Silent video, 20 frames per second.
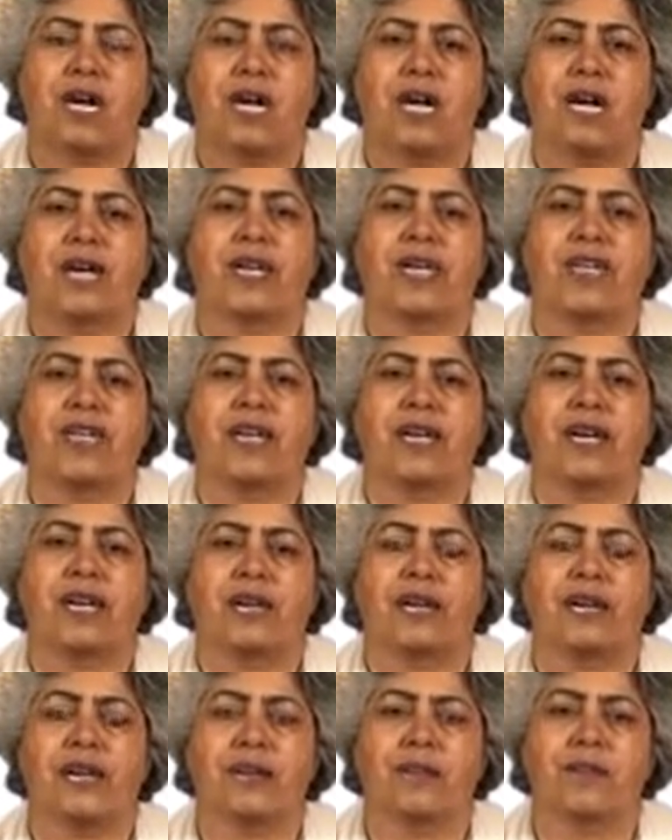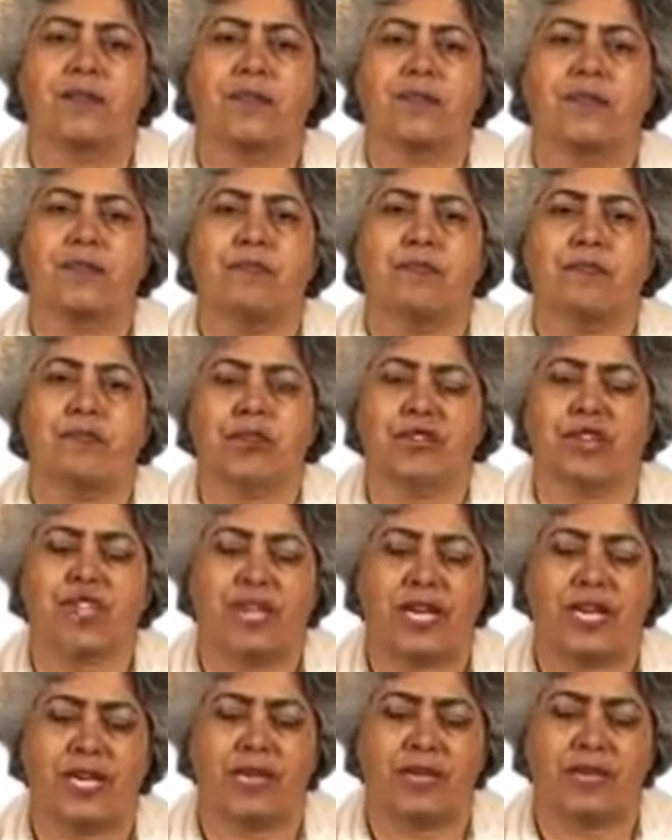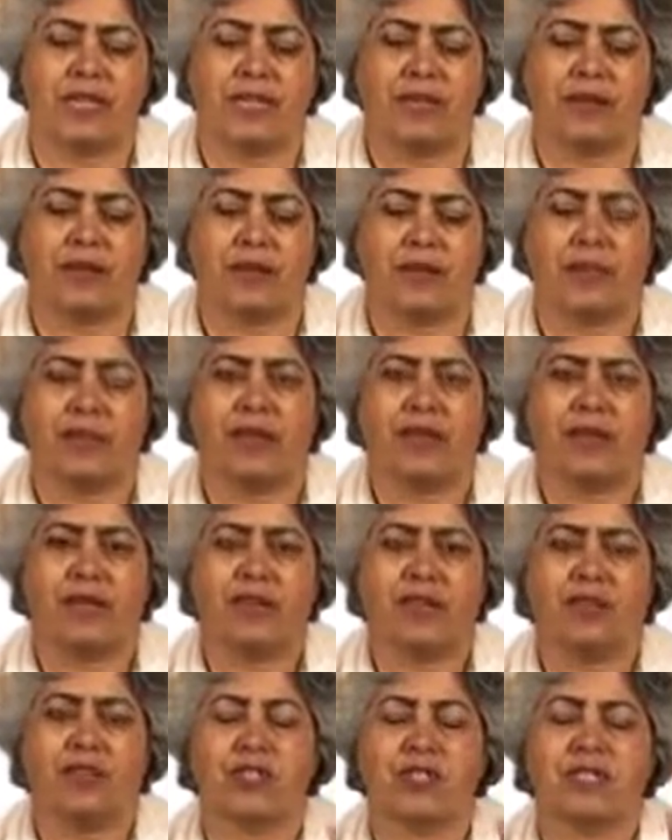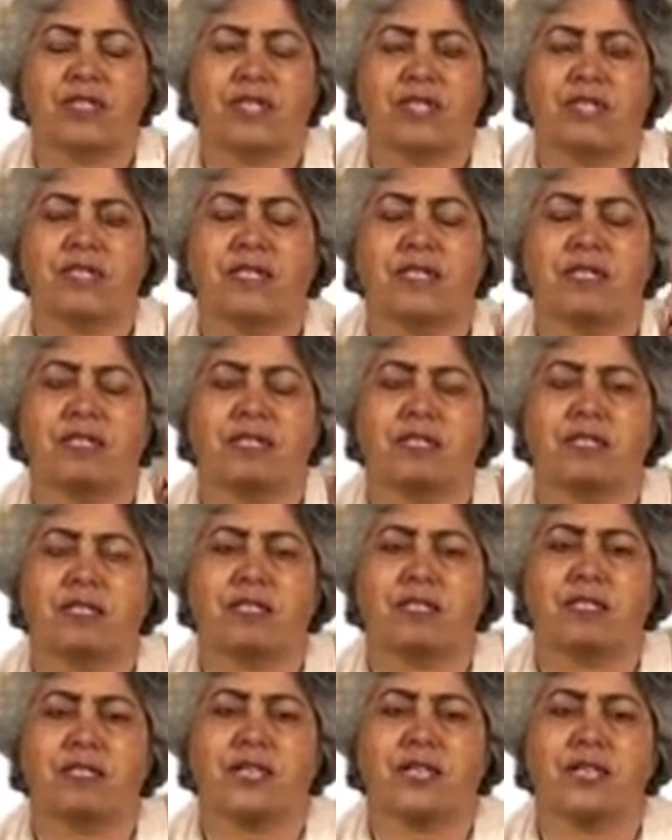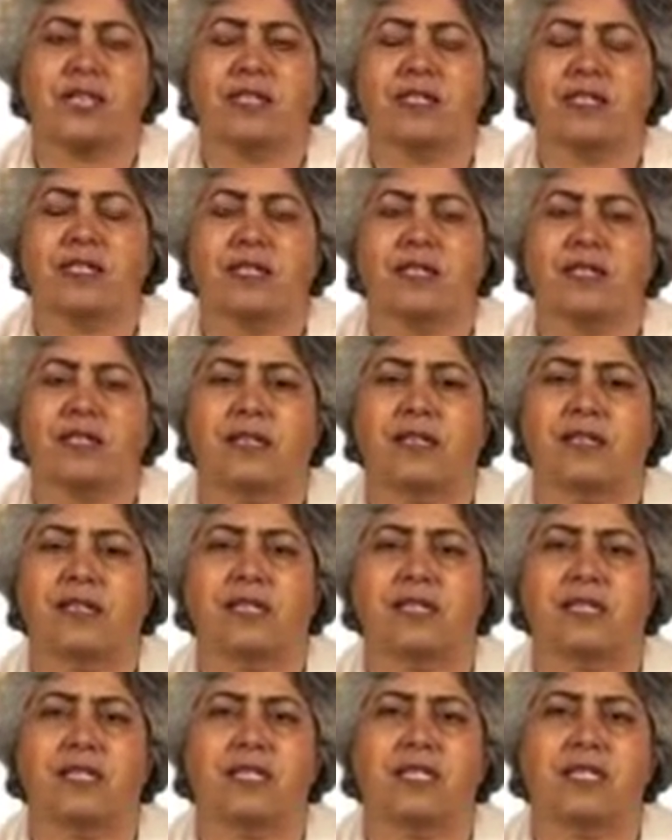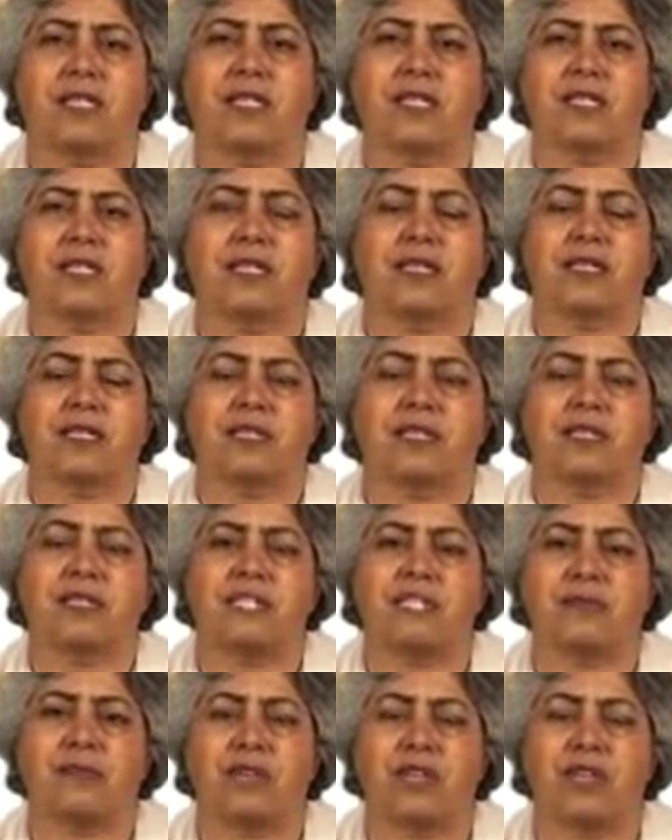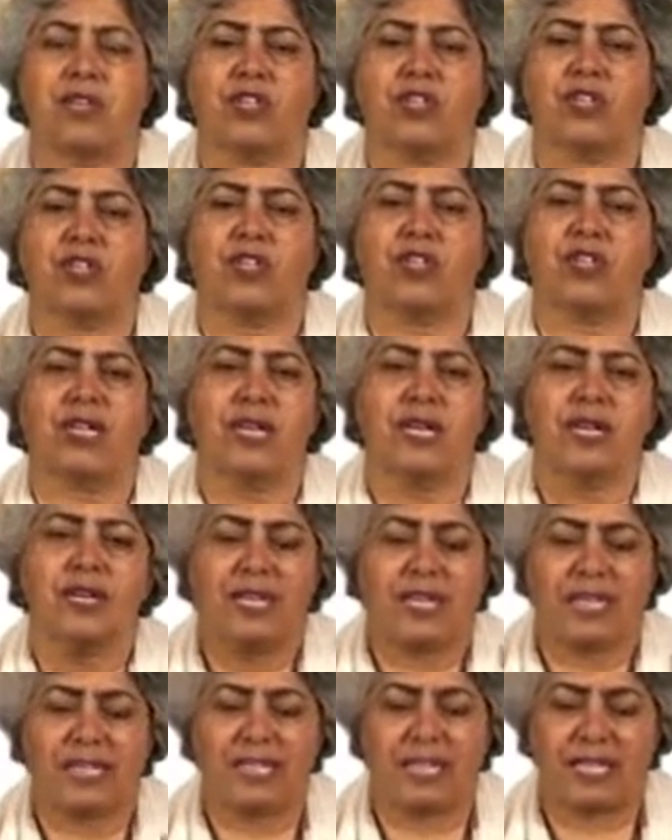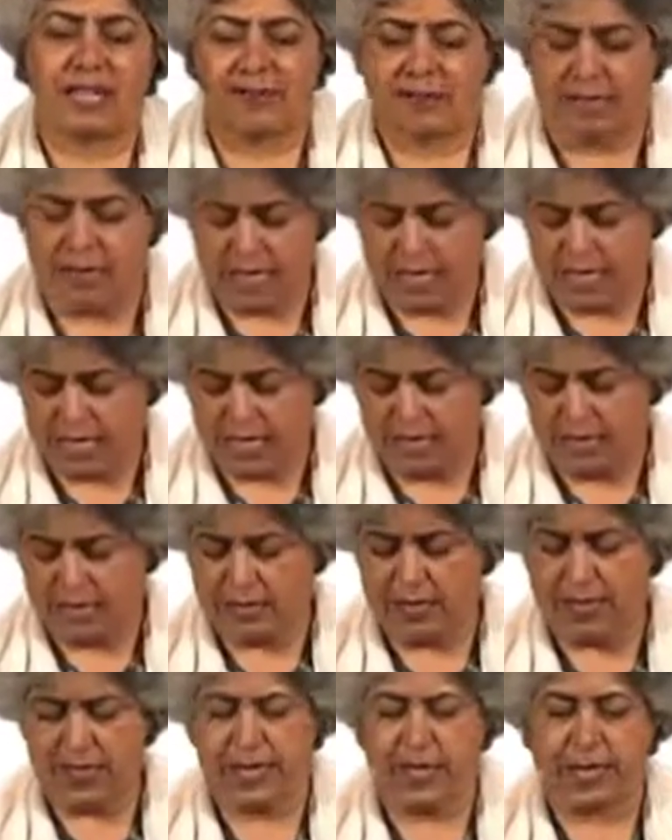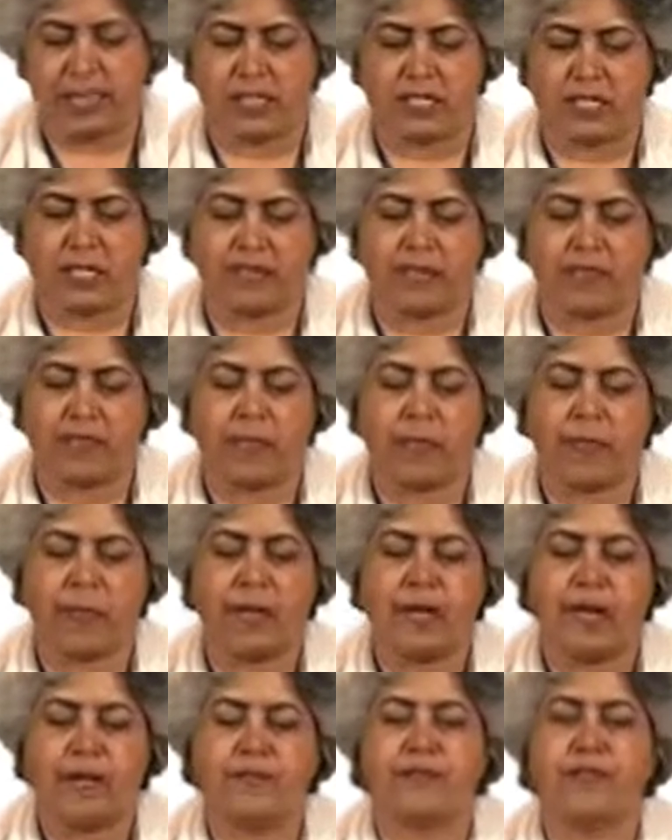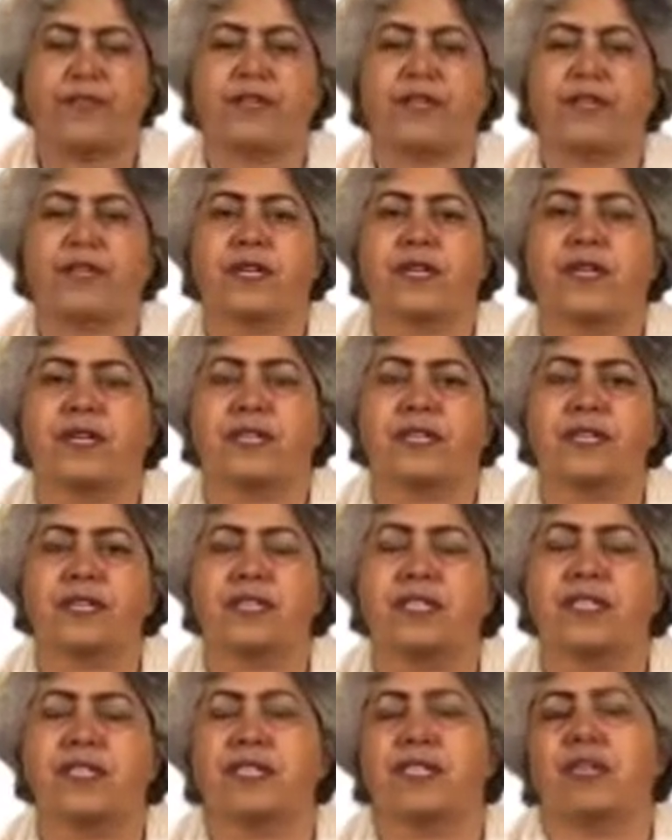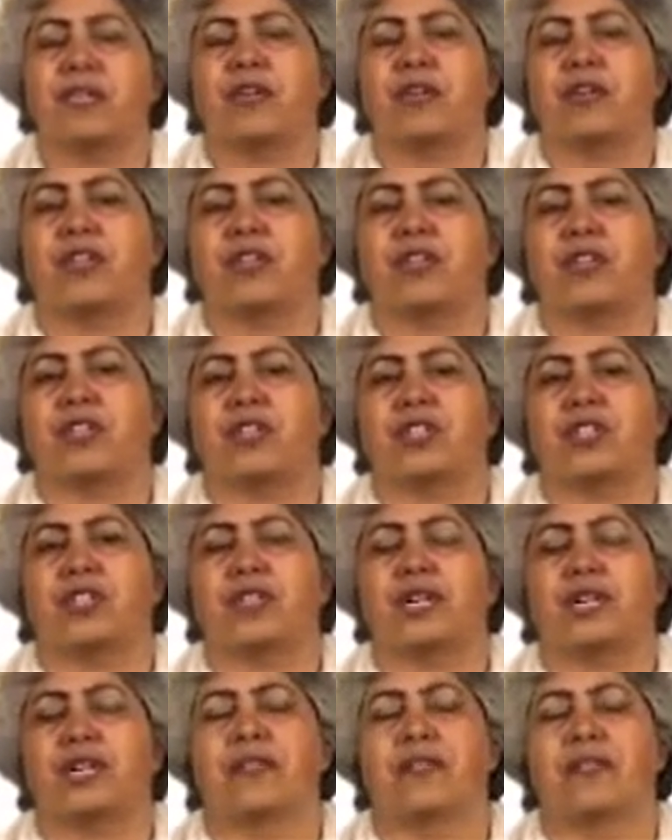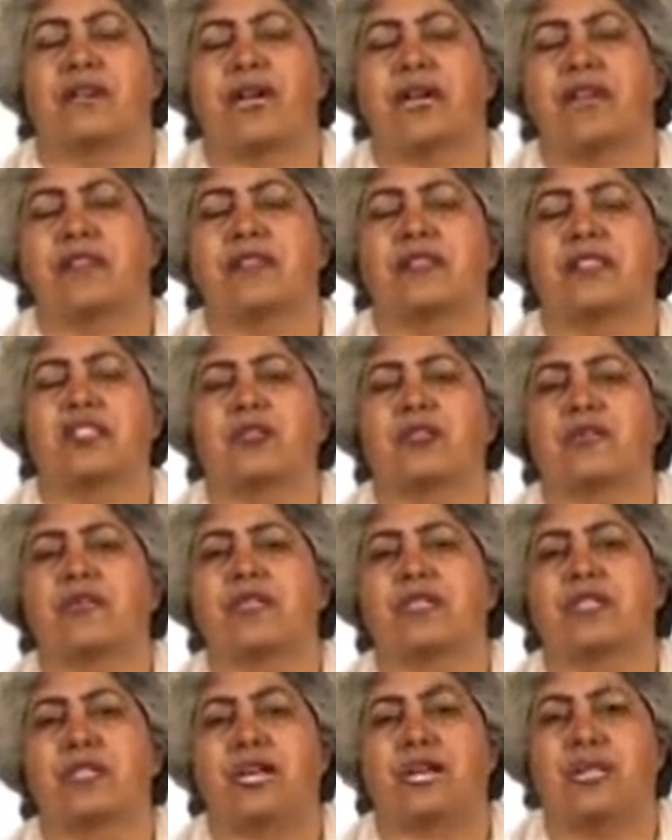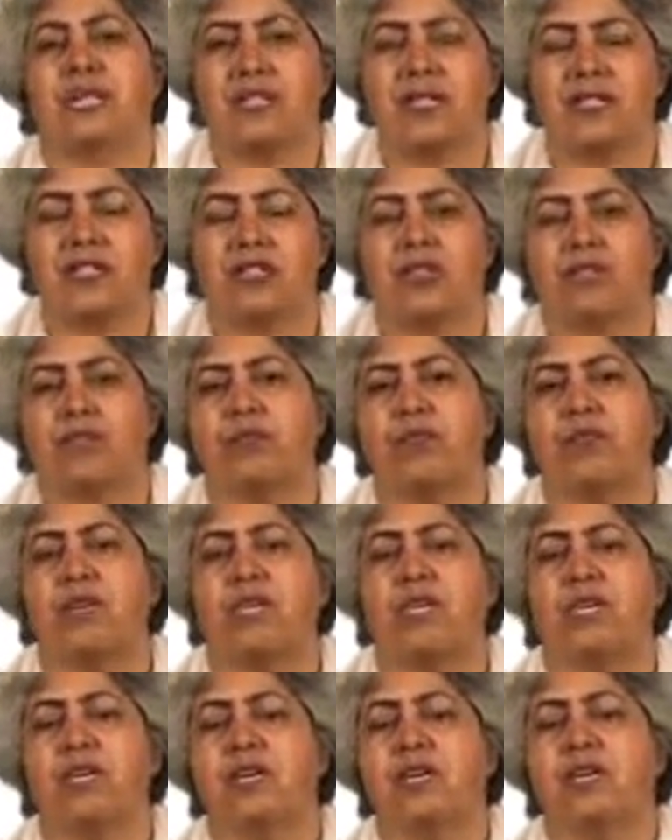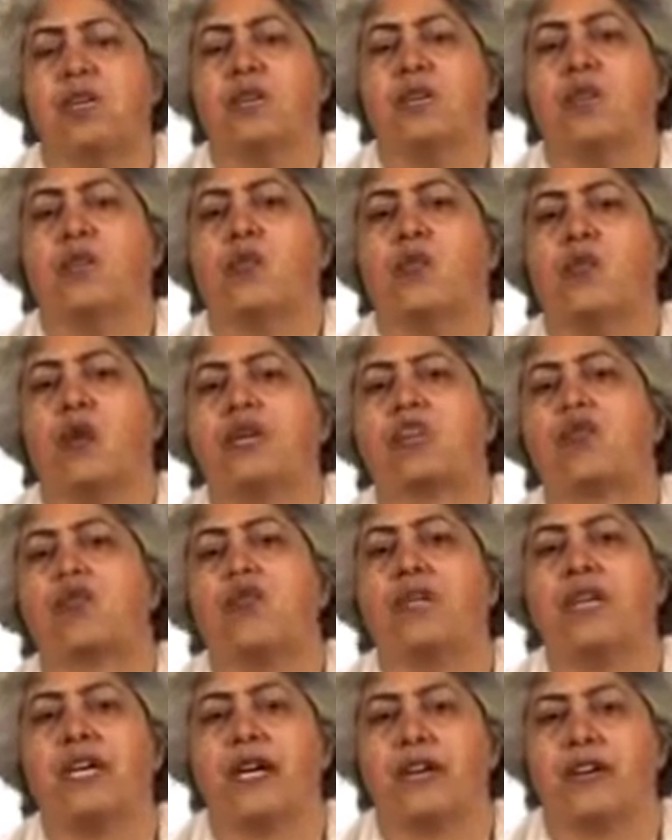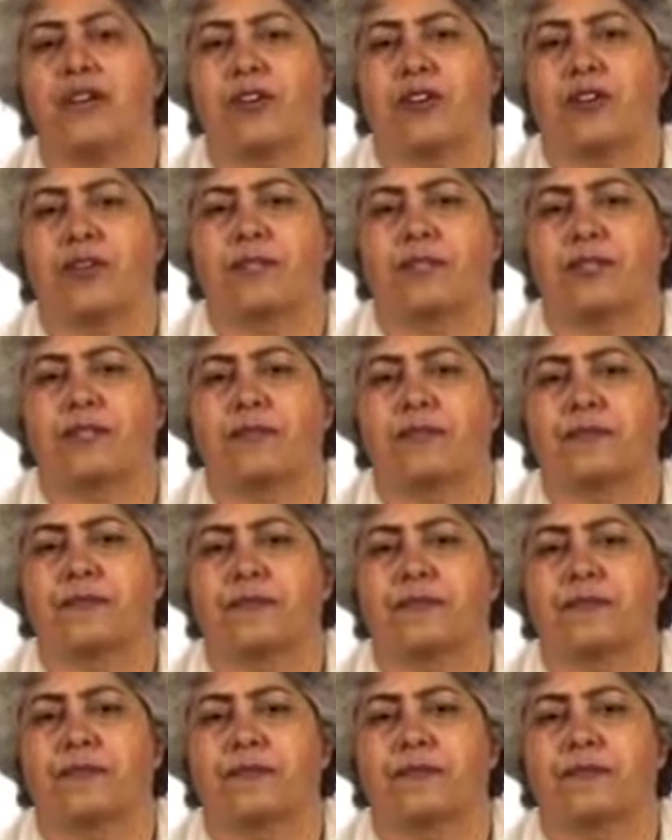I am pretending. So the second degree, that is dissimulation, is definitely in the negative. The third is simulation, and that is pretending to be what we are not.